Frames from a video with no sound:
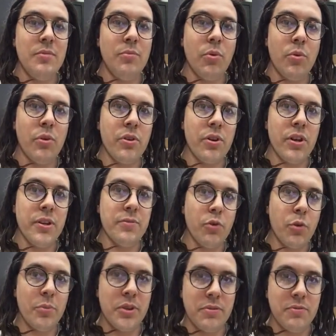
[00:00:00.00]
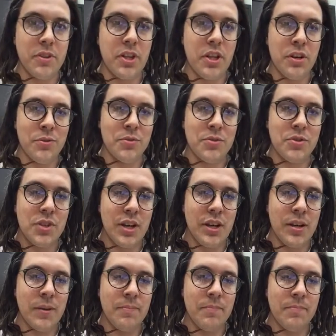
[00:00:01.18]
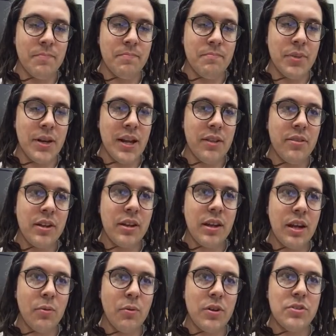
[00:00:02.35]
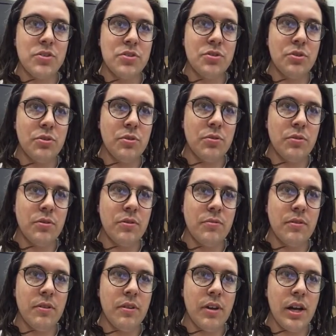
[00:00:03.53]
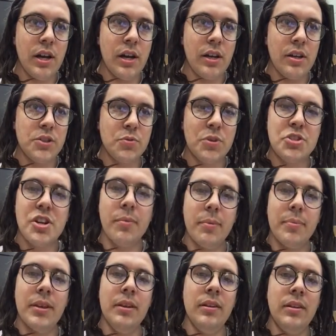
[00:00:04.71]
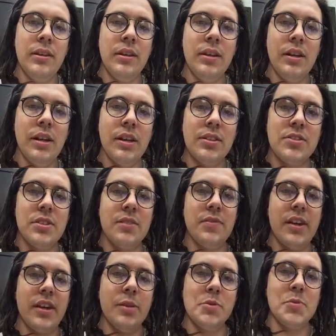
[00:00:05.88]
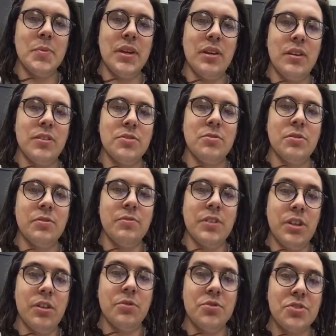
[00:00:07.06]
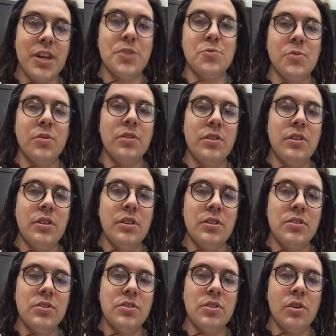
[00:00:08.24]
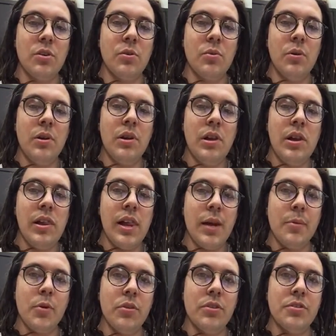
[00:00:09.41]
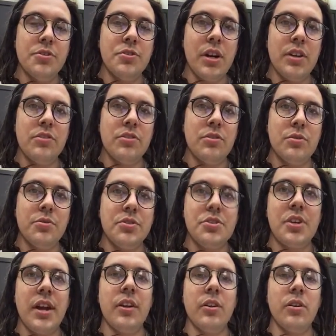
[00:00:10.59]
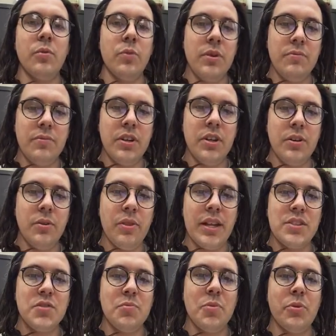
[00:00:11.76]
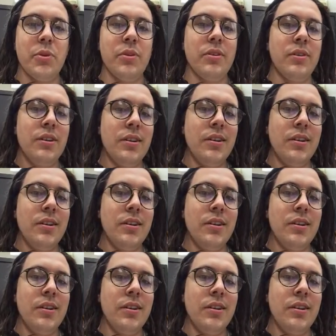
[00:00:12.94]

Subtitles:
more informative videos. But I think I want to switch it up a bit and see if that helps me get onto a video schedule. So I'm going to try to stagger one video that's more